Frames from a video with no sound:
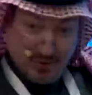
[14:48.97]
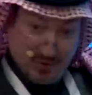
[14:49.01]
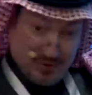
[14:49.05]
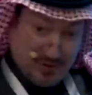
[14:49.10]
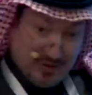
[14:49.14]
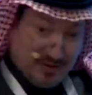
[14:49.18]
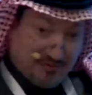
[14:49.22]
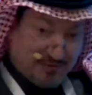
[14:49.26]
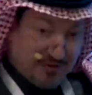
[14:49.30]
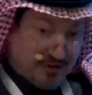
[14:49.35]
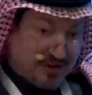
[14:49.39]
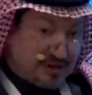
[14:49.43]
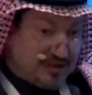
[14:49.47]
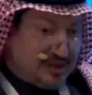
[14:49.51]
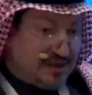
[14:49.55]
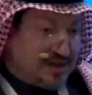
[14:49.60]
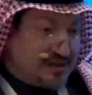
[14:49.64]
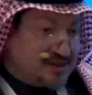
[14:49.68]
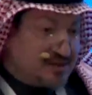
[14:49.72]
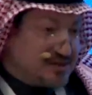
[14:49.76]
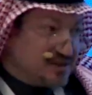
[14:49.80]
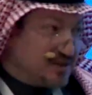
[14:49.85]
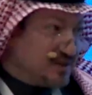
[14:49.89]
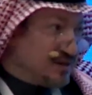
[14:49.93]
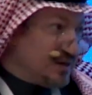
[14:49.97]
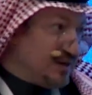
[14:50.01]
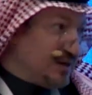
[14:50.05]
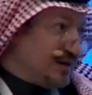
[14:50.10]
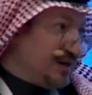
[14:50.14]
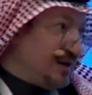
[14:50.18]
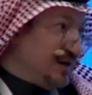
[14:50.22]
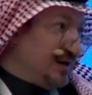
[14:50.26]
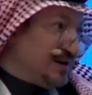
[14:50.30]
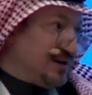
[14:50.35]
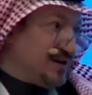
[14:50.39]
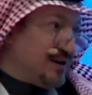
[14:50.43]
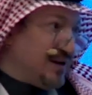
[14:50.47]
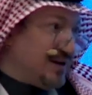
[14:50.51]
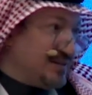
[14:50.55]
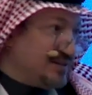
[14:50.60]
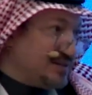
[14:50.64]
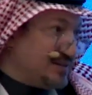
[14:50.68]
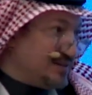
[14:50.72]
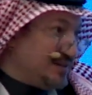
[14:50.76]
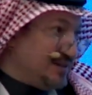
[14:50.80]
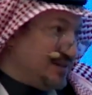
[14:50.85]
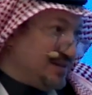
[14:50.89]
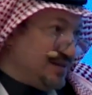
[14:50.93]
definitely is a
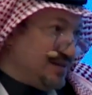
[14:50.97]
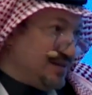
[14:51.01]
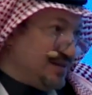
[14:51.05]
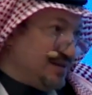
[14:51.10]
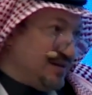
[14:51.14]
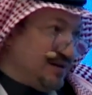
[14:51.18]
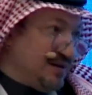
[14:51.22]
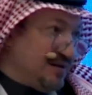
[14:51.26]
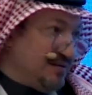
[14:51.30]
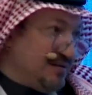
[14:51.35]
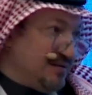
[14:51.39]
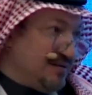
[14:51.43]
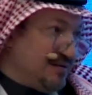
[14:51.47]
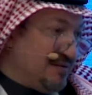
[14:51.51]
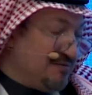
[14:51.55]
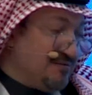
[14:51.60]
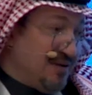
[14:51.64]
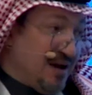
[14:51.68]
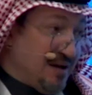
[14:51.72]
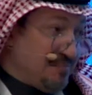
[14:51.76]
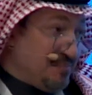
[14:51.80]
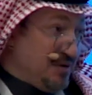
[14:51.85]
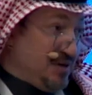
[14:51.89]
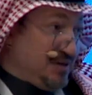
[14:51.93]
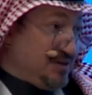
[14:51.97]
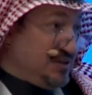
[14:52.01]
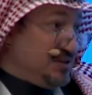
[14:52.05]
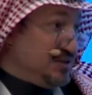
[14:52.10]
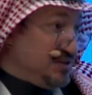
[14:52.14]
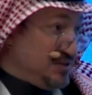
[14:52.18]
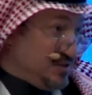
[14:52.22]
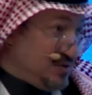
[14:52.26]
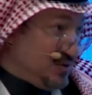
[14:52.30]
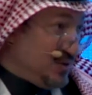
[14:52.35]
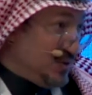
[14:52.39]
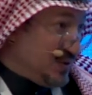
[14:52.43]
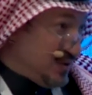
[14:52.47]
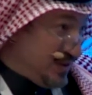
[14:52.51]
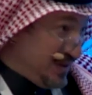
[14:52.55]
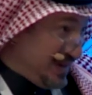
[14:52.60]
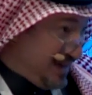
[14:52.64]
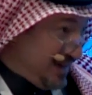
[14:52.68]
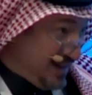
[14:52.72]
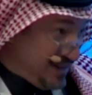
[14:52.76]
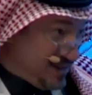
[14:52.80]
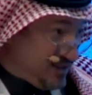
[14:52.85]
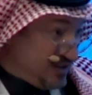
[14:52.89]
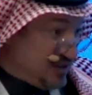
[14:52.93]
great, fabulous story,
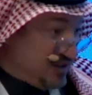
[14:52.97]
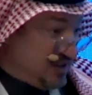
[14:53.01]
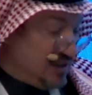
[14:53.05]
actually.